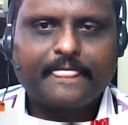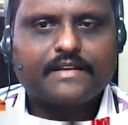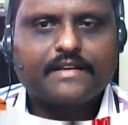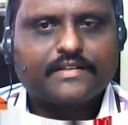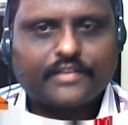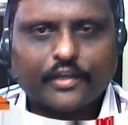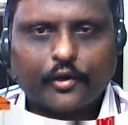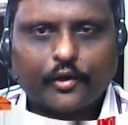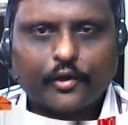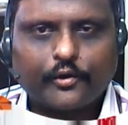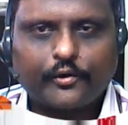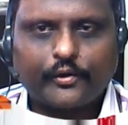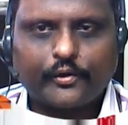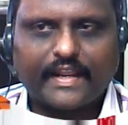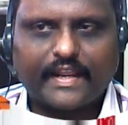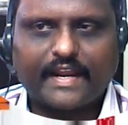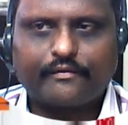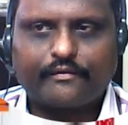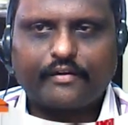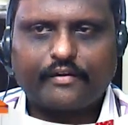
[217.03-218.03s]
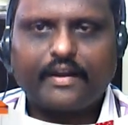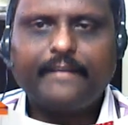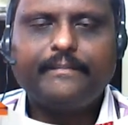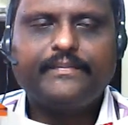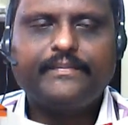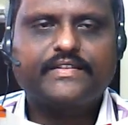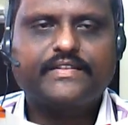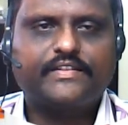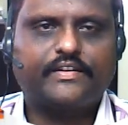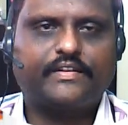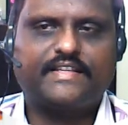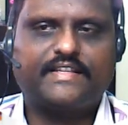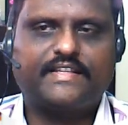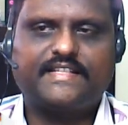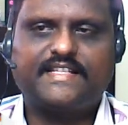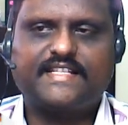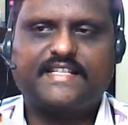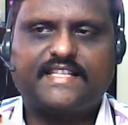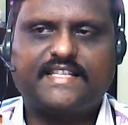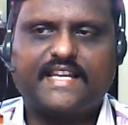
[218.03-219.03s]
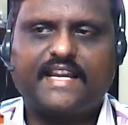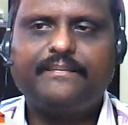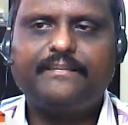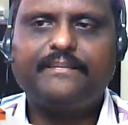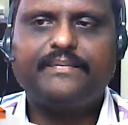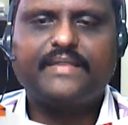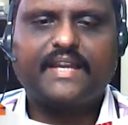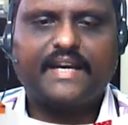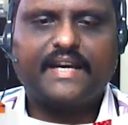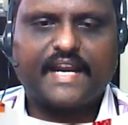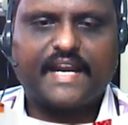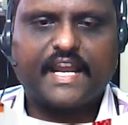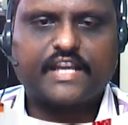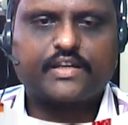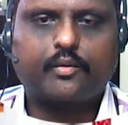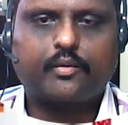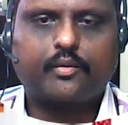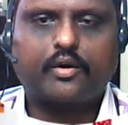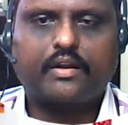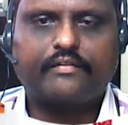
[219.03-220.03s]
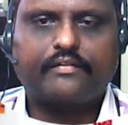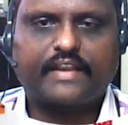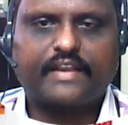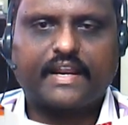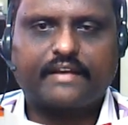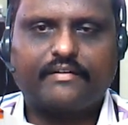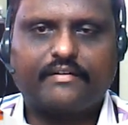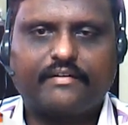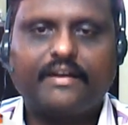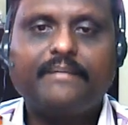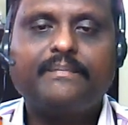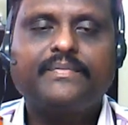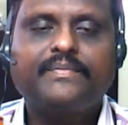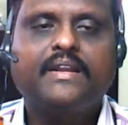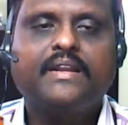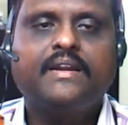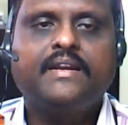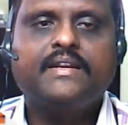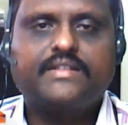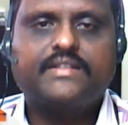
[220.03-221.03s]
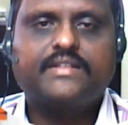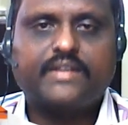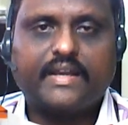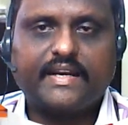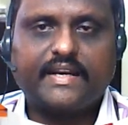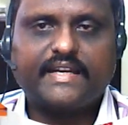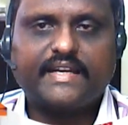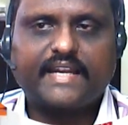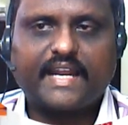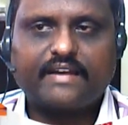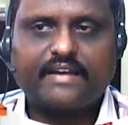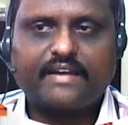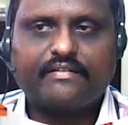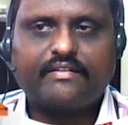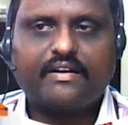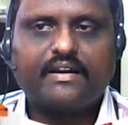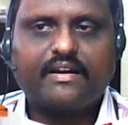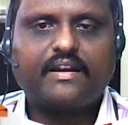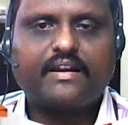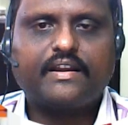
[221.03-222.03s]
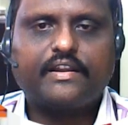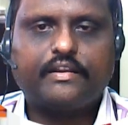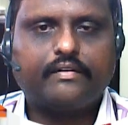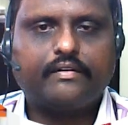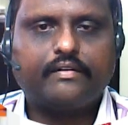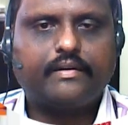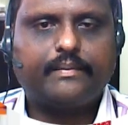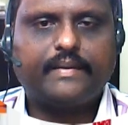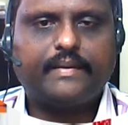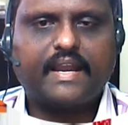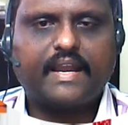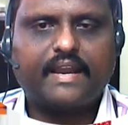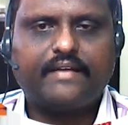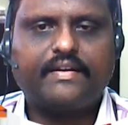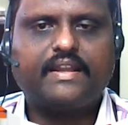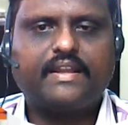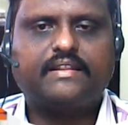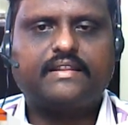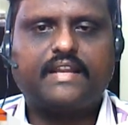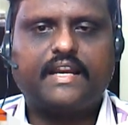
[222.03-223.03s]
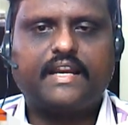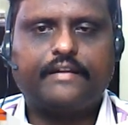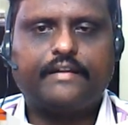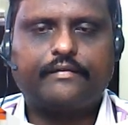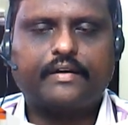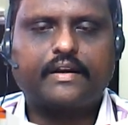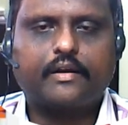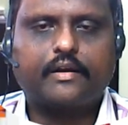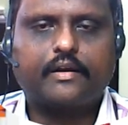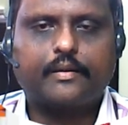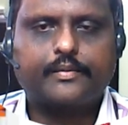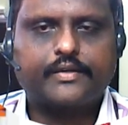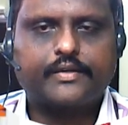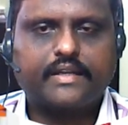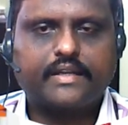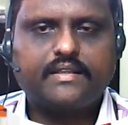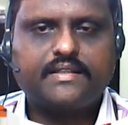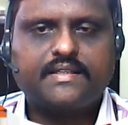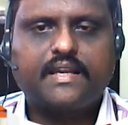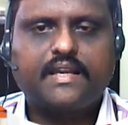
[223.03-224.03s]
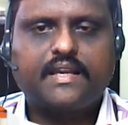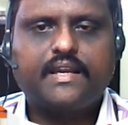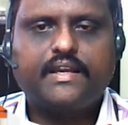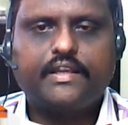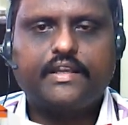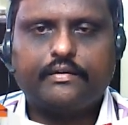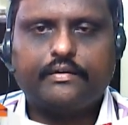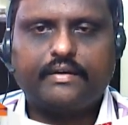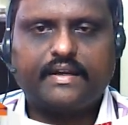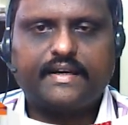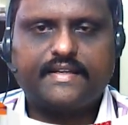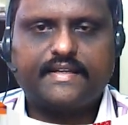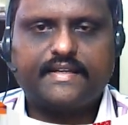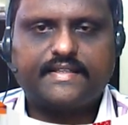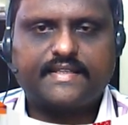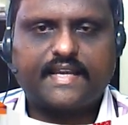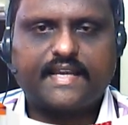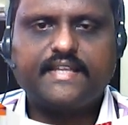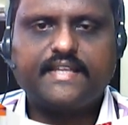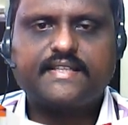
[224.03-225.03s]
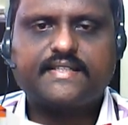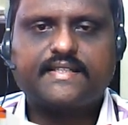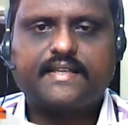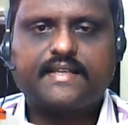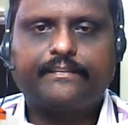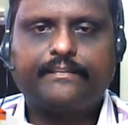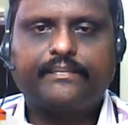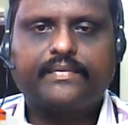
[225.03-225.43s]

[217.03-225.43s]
So go to Canva. So this is the dashboard of Canva. So in Canva, you will be having three different options: your designs,